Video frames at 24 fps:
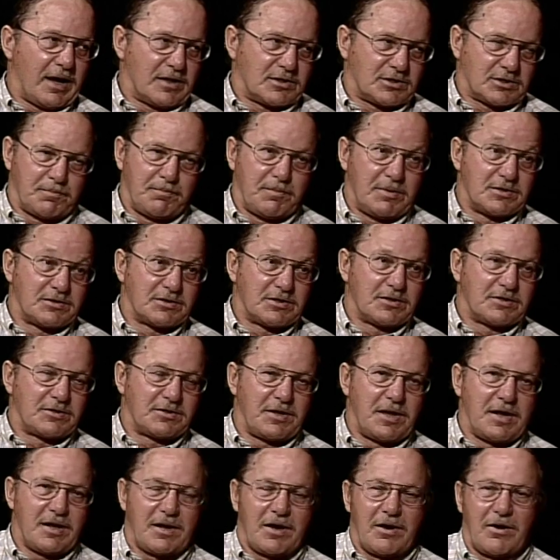some business
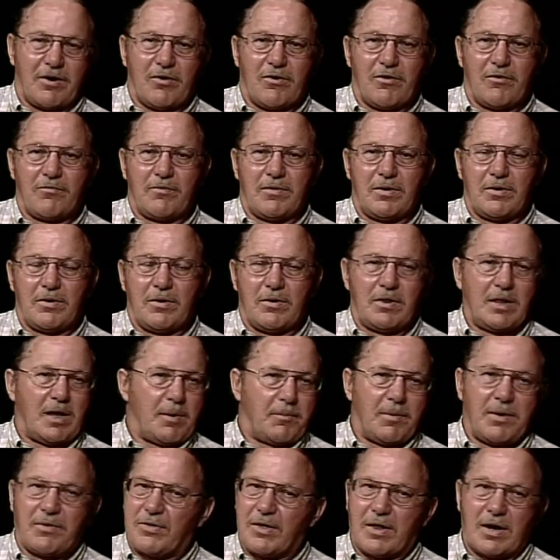to take care of and do that."
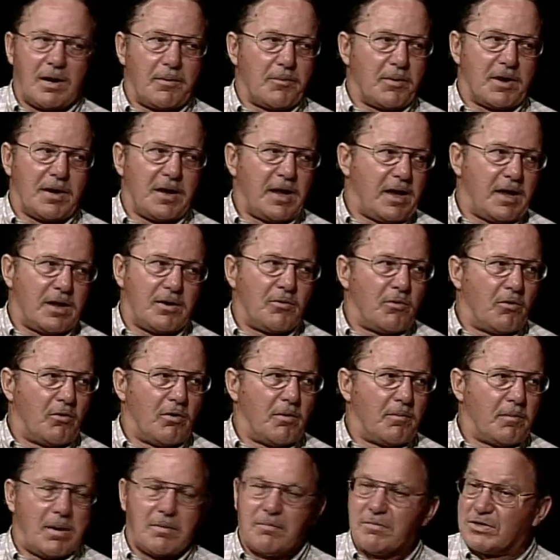But then I'm going to head
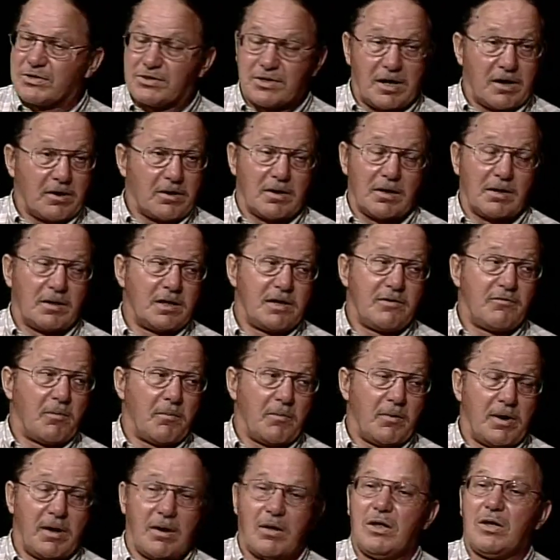home. I'm just not going to leave him
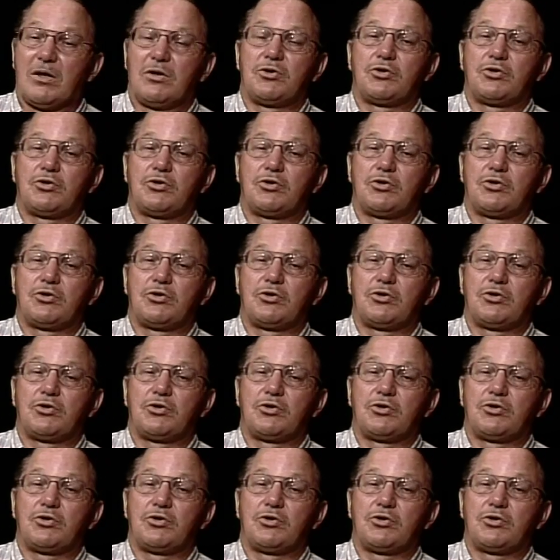around.